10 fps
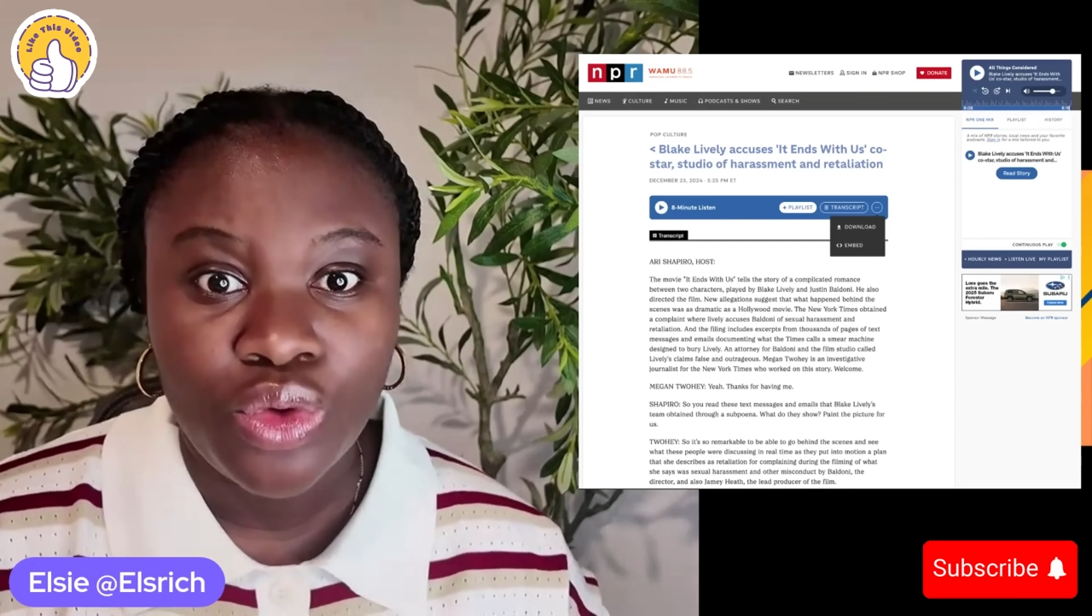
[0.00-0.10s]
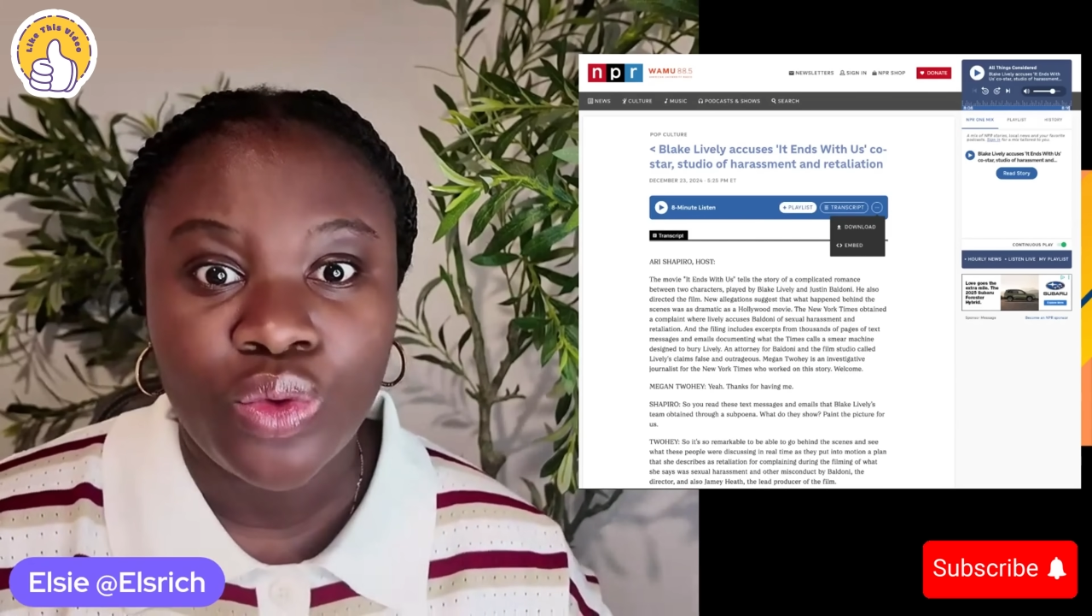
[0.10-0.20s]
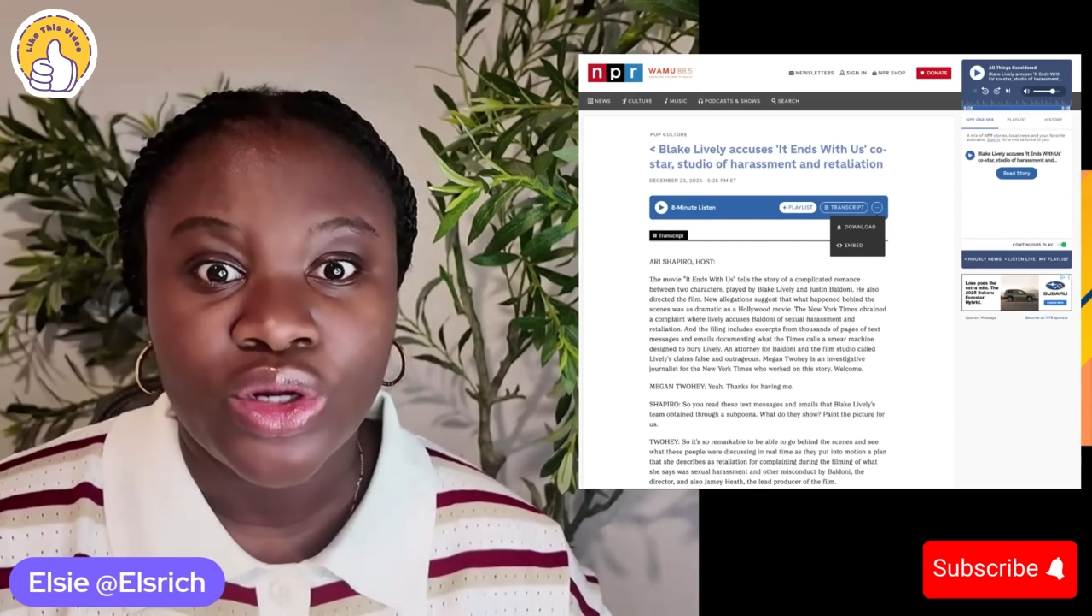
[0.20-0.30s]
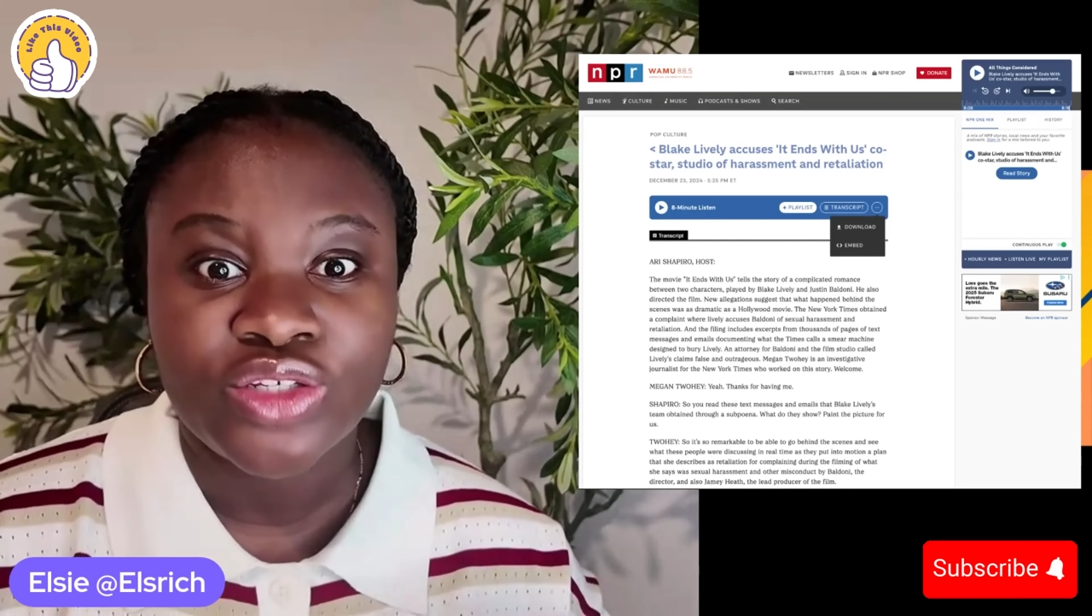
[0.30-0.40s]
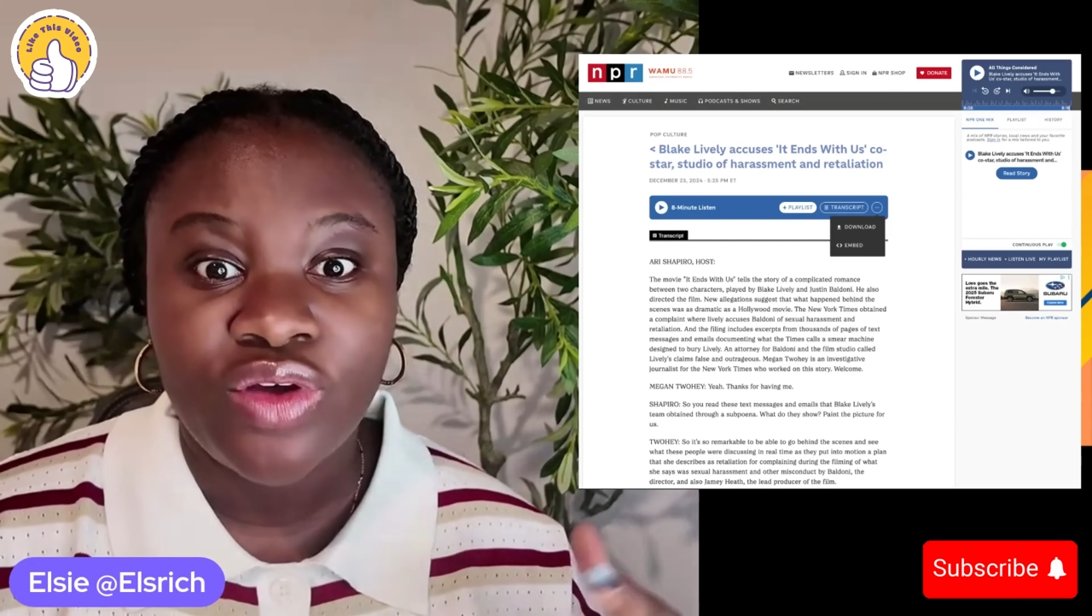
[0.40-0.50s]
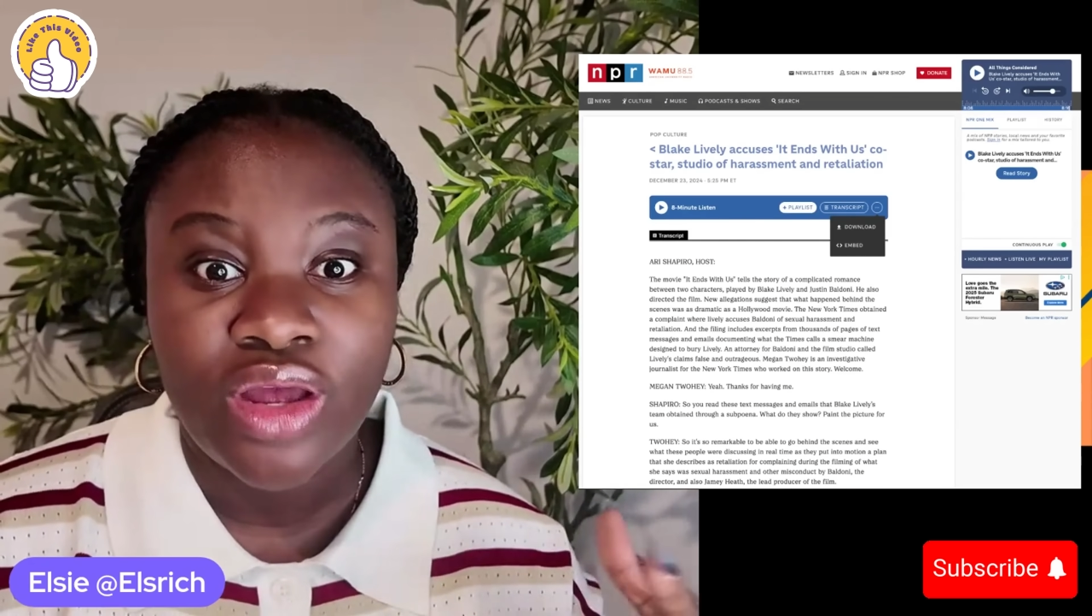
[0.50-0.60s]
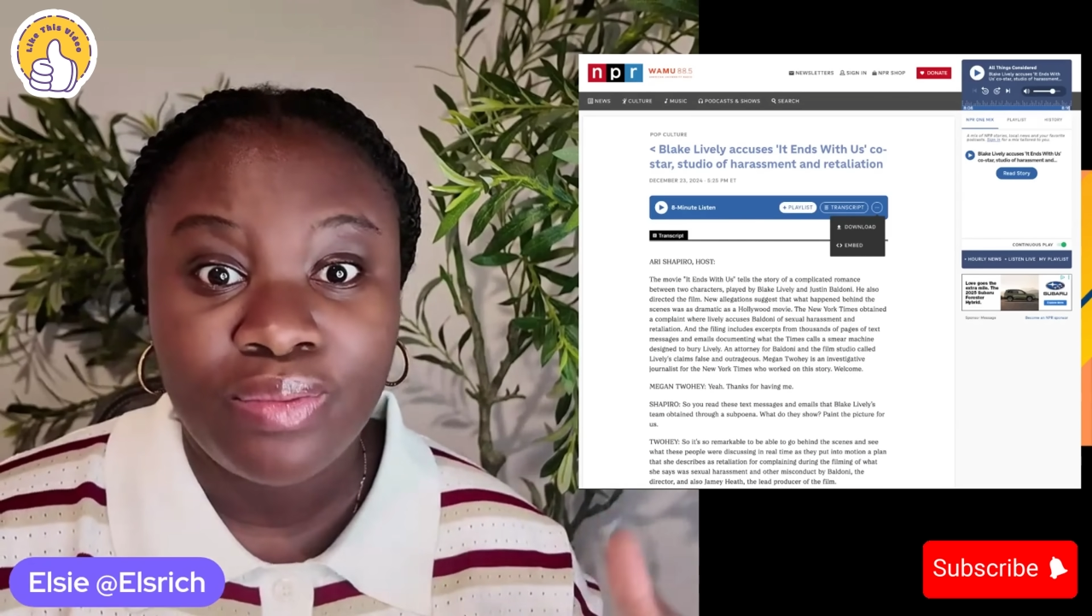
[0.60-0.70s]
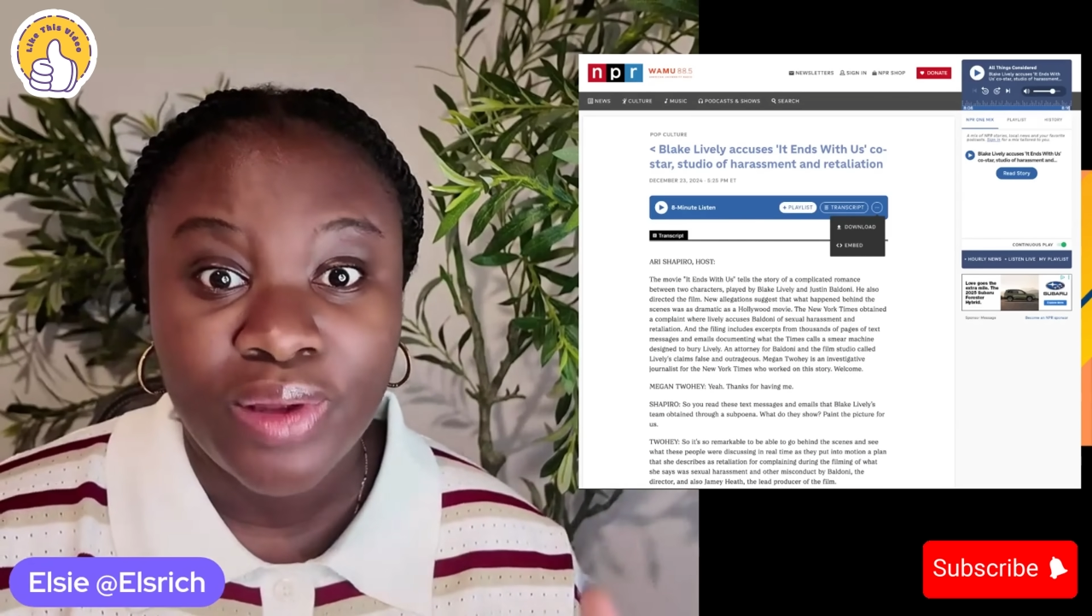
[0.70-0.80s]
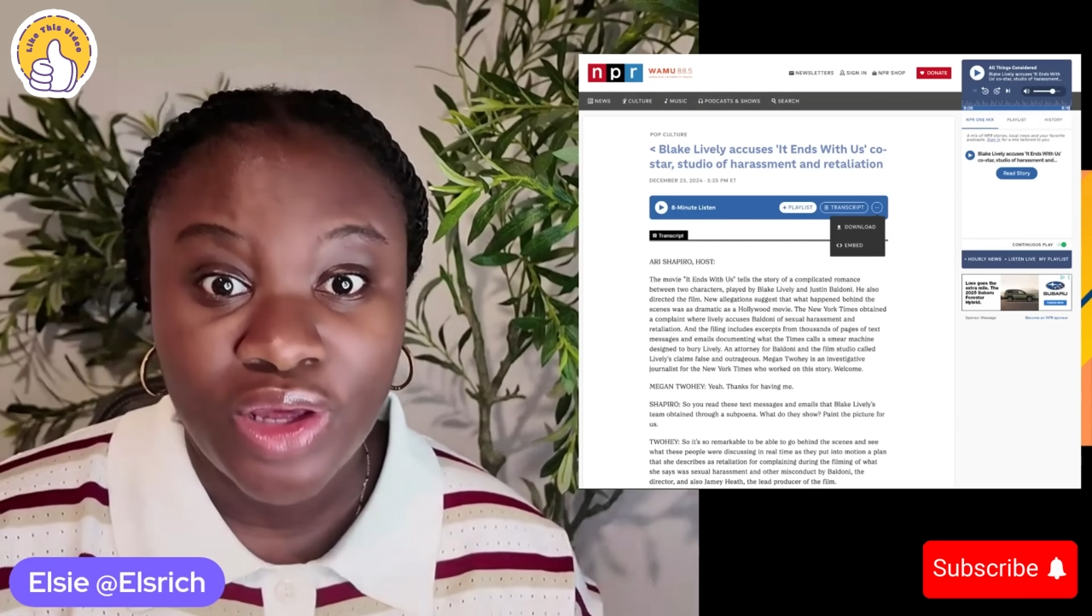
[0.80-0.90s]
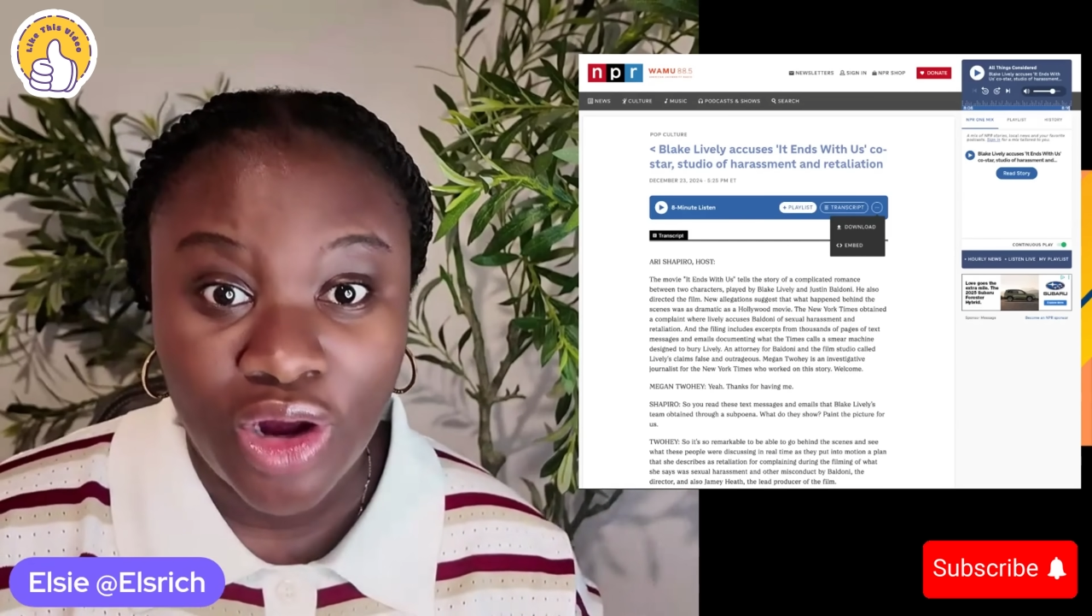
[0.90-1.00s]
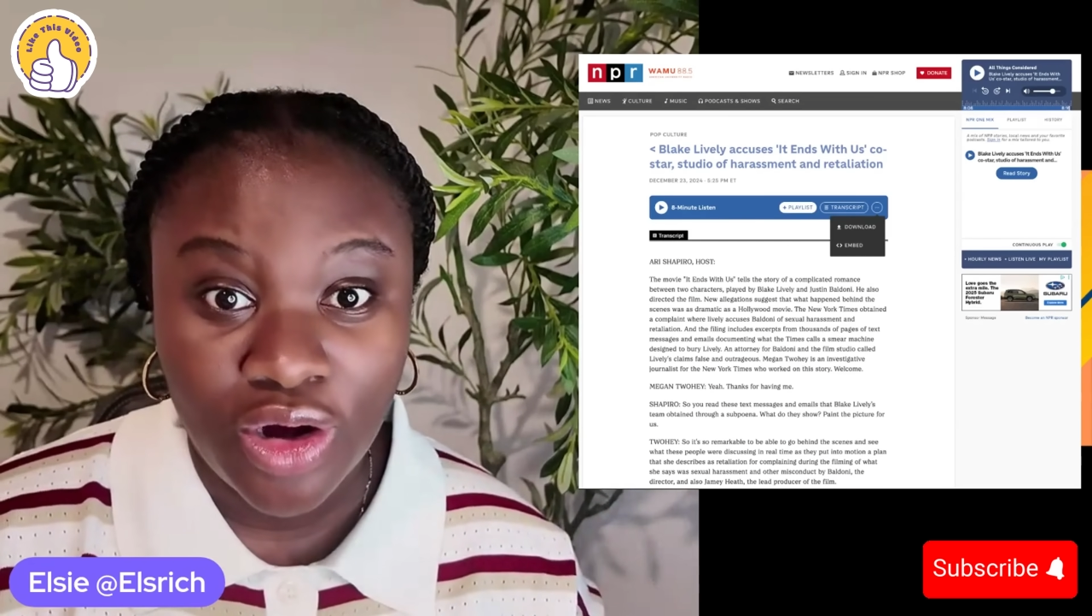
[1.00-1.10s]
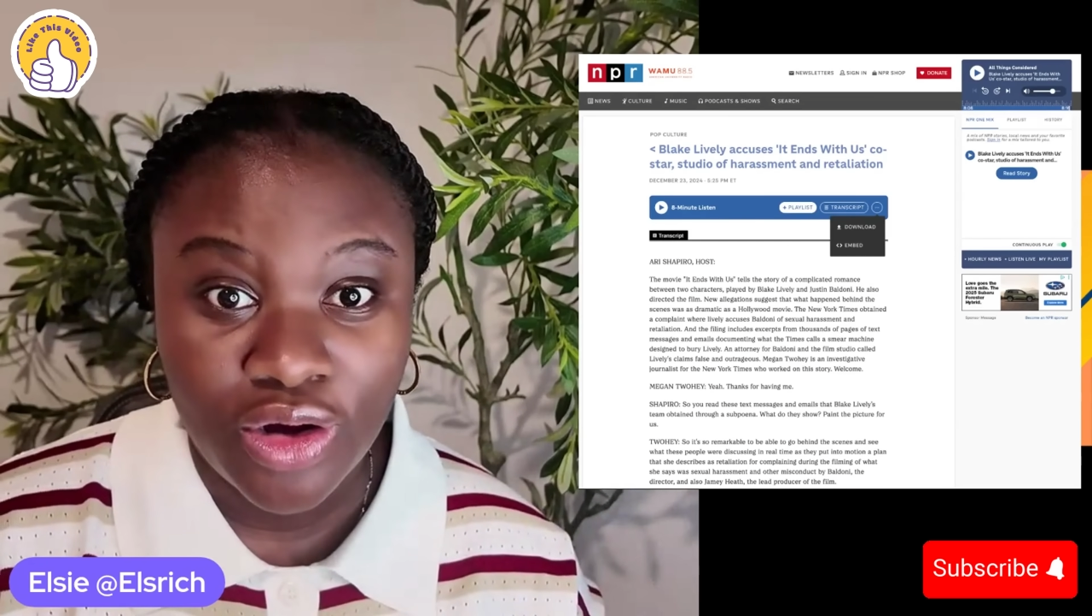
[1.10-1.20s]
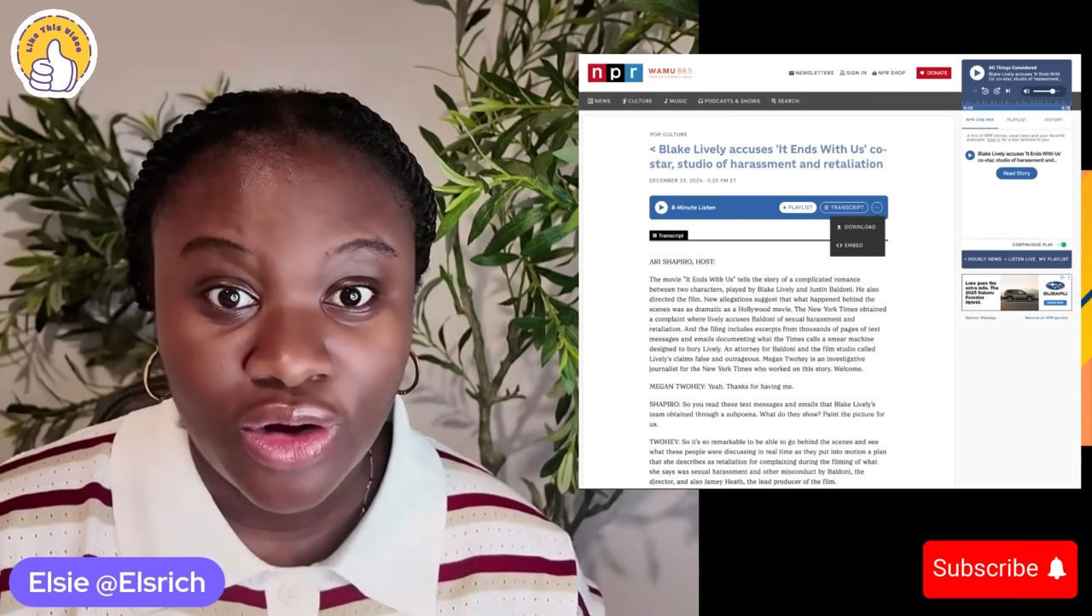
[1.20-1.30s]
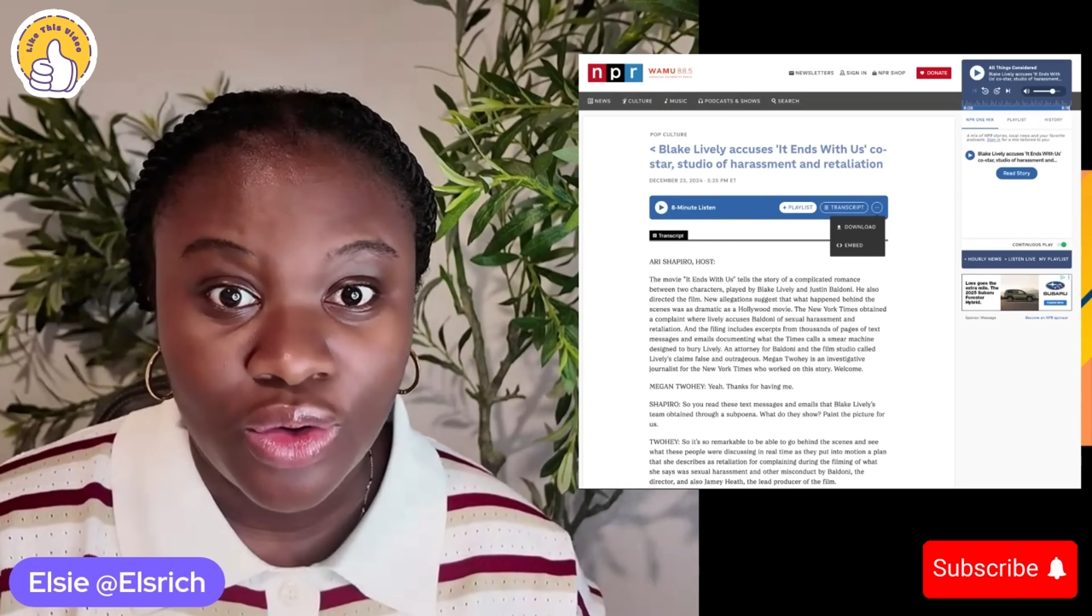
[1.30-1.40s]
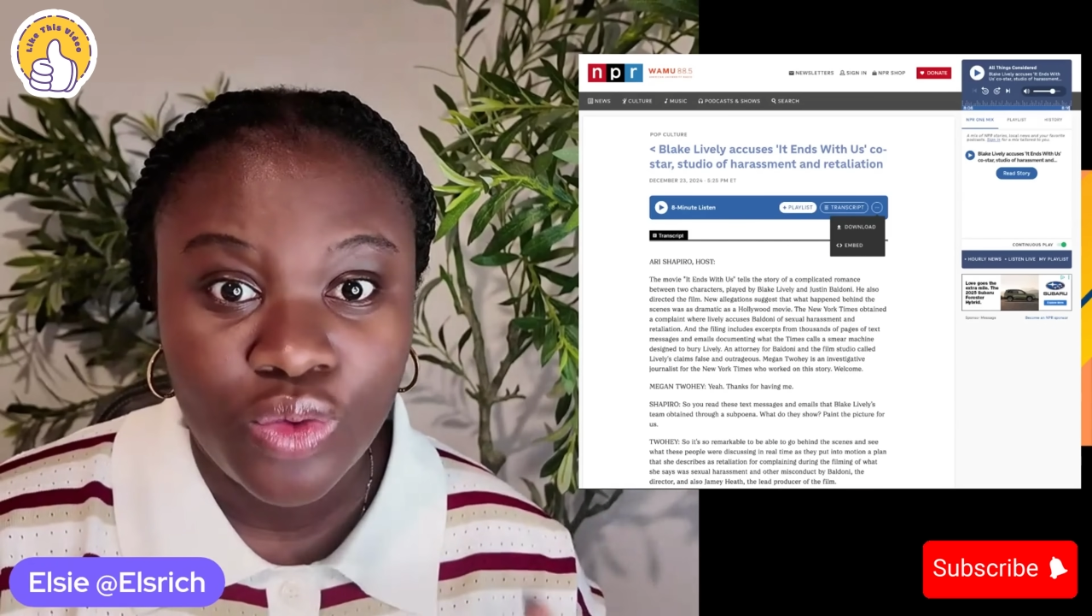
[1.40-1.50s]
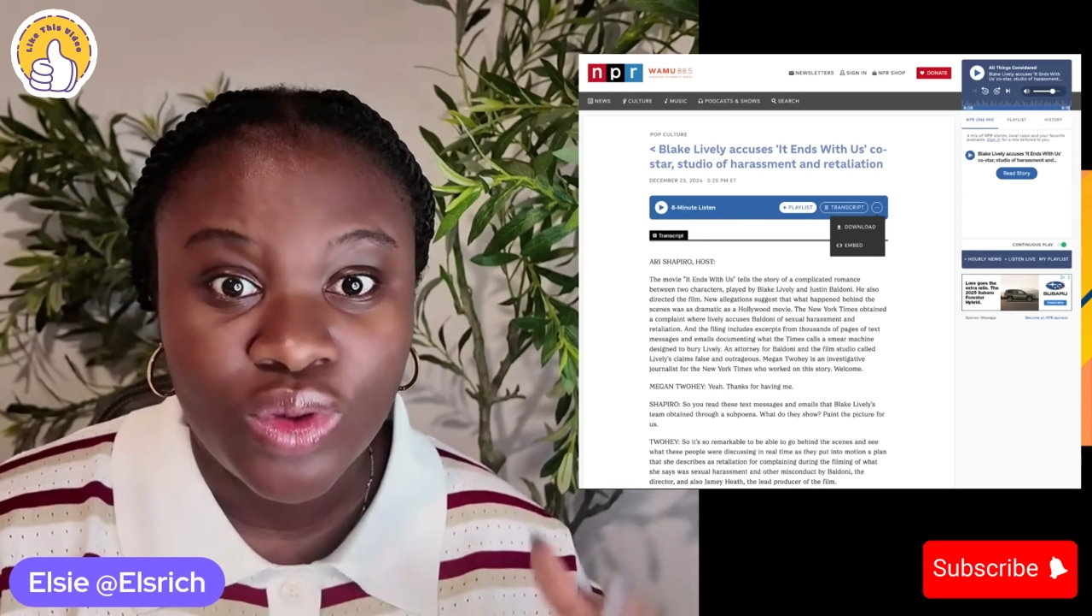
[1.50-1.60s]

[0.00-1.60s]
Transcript: who works for NPR, who